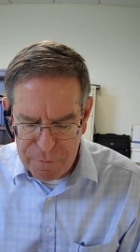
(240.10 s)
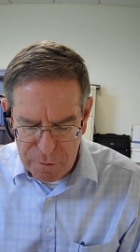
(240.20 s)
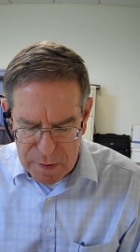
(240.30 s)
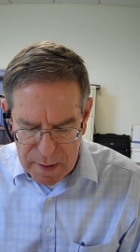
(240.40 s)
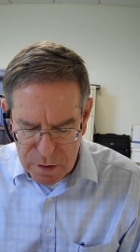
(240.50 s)
of
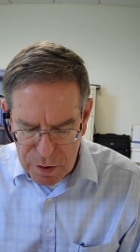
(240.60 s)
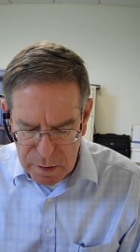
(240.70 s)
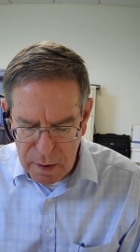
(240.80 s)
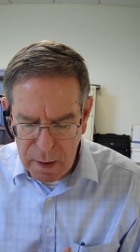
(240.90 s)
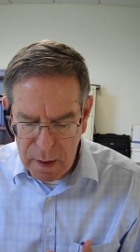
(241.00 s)
the
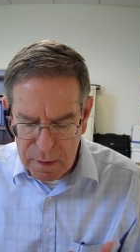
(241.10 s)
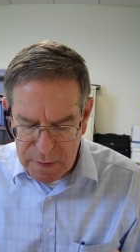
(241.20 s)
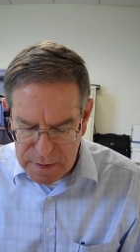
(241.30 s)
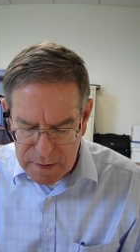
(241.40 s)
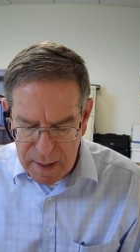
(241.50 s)
nation, the
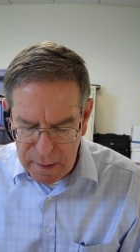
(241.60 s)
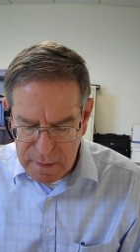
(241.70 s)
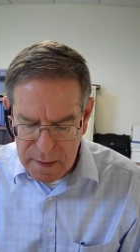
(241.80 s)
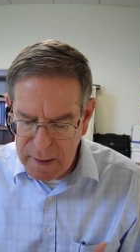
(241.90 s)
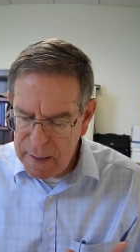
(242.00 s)

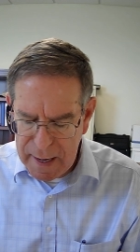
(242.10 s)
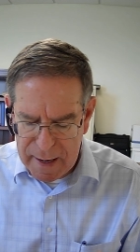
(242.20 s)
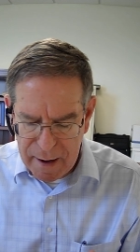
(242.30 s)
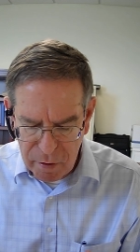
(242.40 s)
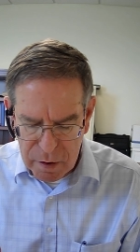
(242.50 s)
state, and
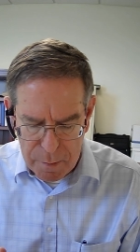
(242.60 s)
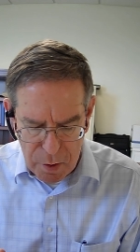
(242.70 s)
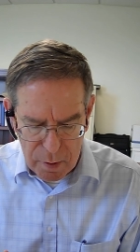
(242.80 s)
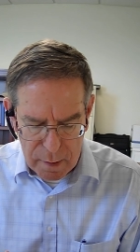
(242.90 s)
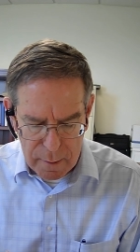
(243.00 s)
our
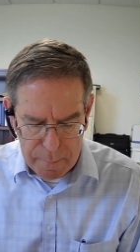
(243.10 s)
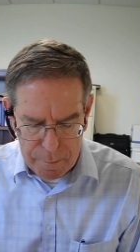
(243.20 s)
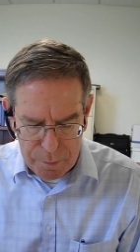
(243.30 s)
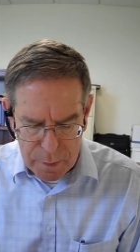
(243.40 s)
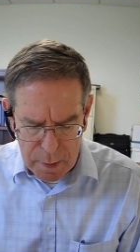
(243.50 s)
community.
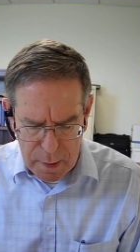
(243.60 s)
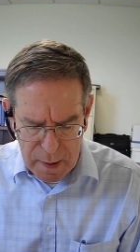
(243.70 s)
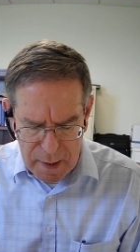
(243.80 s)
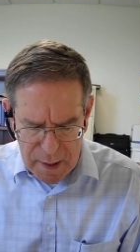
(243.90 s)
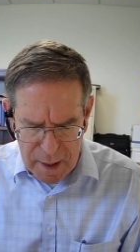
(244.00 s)

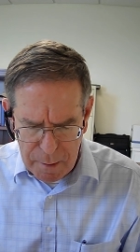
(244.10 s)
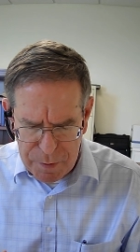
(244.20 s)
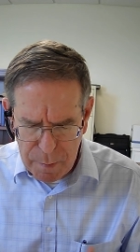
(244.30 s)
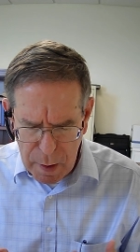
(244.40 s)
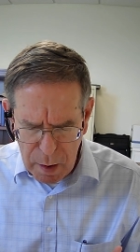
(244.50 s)
Help
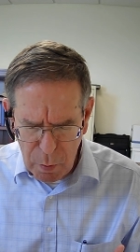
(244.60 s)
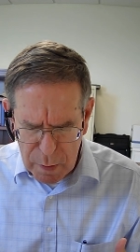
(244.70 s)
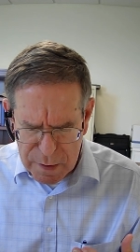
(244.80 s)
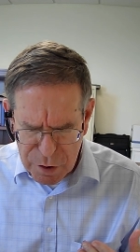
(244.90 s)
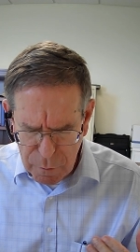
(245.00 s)
them
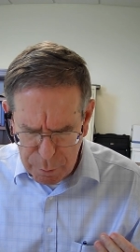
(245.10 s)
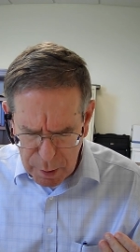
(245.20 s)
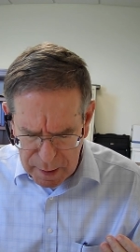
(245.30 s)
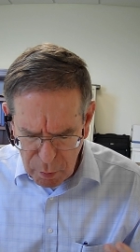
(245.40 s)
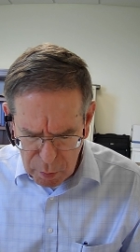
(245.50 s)
always to
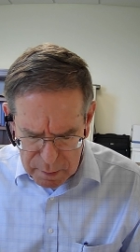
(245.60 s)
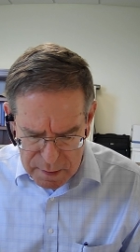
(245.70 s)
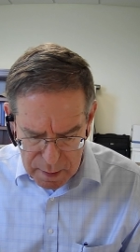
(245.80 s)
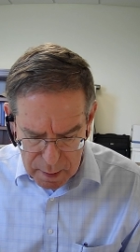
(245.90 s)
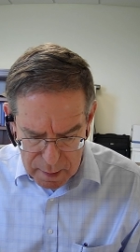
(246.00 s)

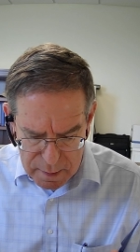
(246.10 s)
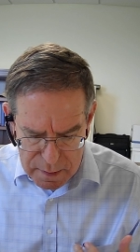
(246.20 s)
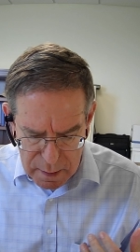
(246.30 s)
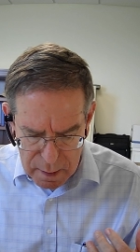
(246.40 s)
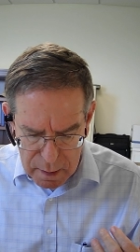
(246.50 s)
prioritize
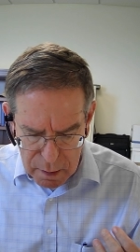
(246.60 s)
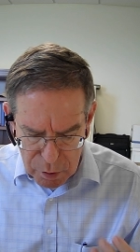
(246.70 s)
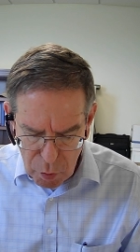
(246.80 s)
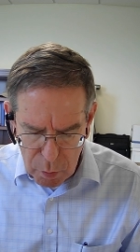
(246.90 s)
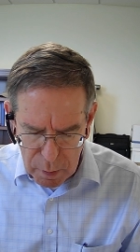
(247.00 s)

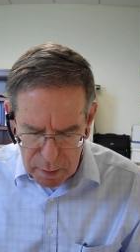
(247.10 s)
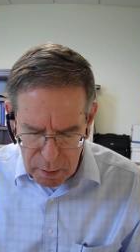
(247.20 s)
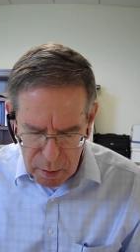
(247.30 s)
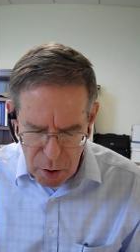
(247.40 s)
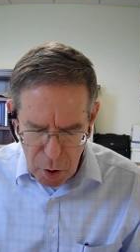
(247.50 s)
your
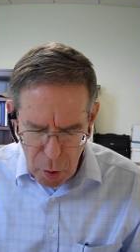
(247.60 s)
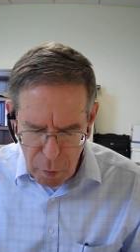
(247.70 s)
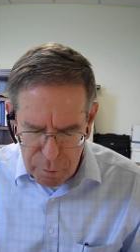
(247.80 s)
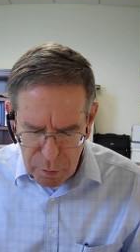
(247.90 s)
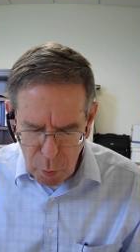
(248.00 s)
will
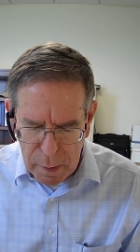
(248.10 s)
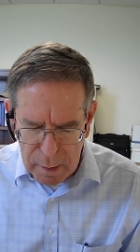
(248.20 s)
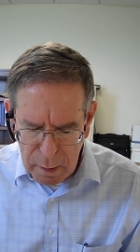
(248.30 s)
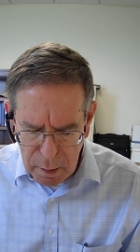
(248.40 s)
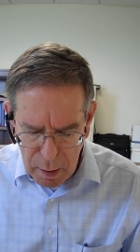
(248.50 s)
over the
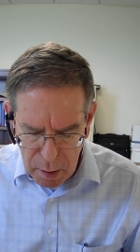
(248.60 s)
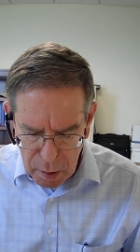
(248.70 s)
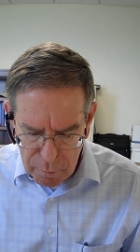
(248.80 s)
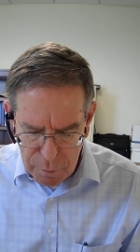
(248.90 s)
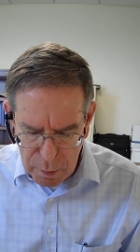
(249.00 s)
will
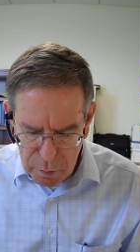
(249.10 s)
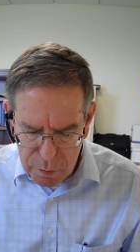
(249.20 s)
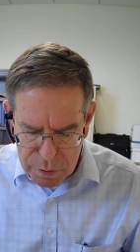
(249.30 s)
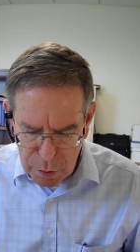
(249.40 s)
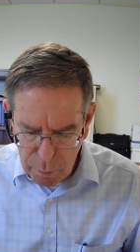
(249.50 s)
of
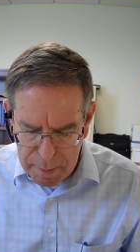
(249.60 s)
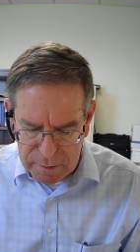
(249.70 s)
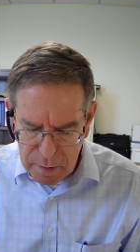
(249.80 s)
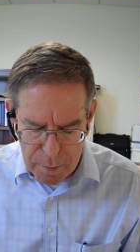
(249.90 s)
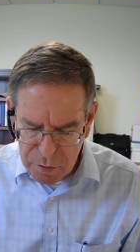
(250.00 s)
those who
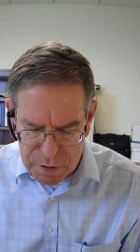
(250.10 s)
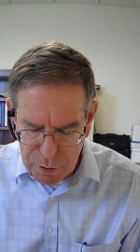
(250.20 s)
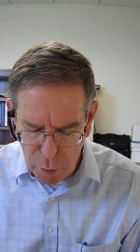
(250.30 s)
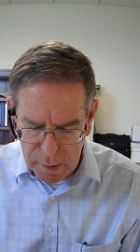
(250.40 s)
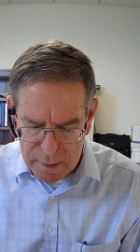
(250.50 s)
make the most
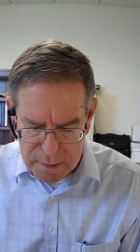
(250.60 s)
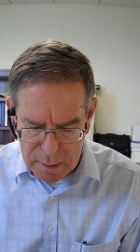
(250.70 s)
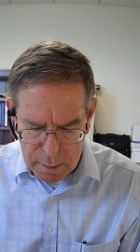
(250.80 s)
noise.